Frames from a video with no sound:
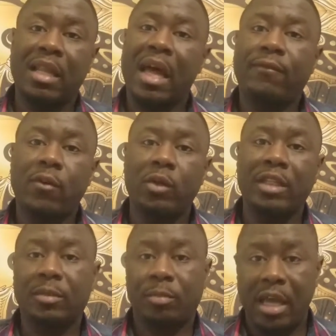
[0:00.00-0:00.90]
life
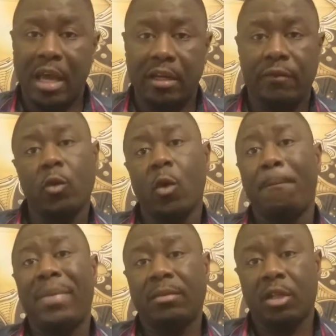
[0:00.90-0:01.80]
on this planet, if
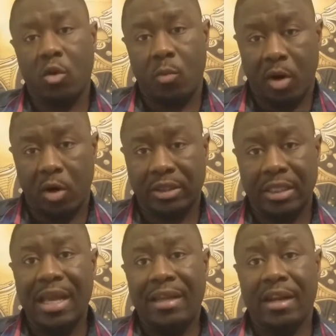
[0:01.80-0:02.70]
you're a biblical
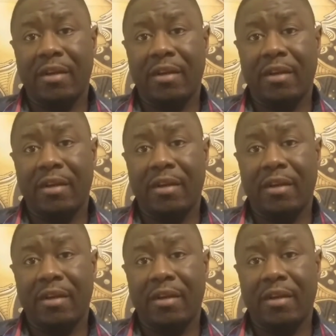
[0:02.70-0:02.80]
person,